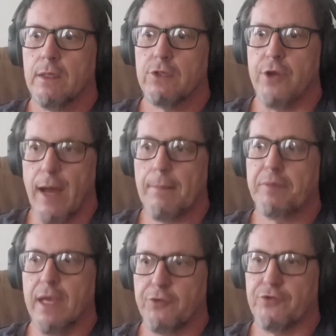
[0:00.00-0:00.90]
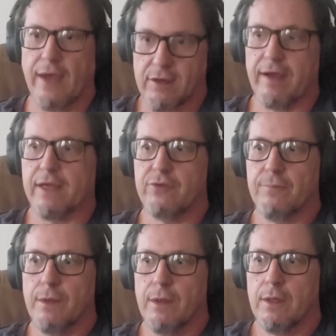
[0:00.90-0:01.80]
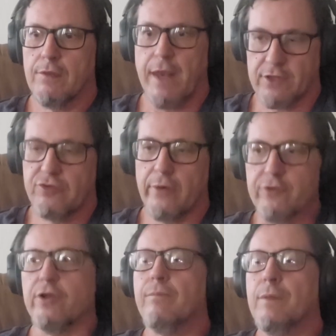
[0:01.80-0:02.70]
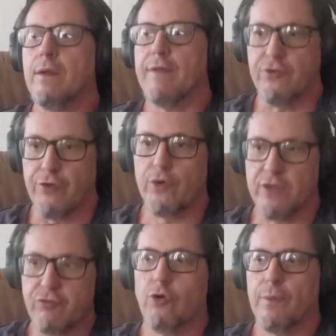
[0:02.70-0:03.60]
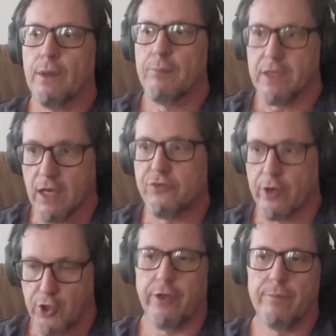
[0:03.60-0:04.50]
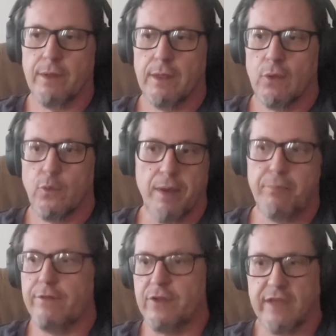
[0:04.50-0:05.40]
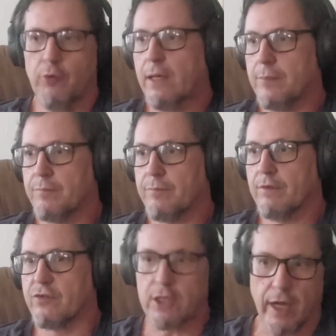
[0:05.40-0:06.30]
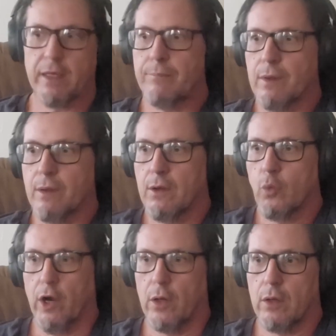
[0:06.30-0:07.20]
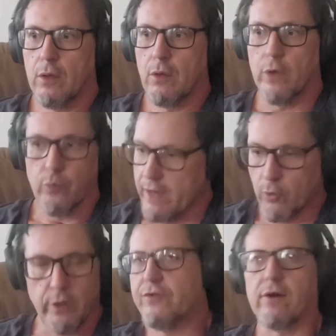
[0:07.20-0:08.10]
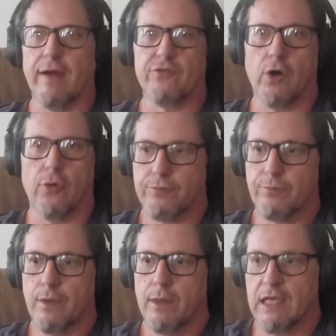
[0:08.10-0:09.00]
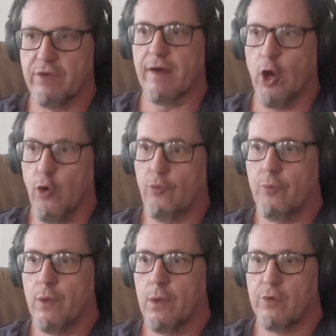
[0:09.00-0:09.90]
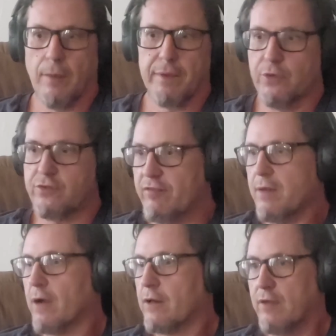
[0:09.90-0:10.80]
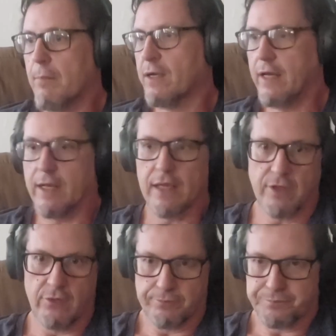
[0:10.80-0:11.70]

to not be able to sacrifice the next generation that you know is evil because you are good. We've been put in this stalemate, this dichotomy, where we never would sacrifice our own, even if our own was something that was heavily machinated against us,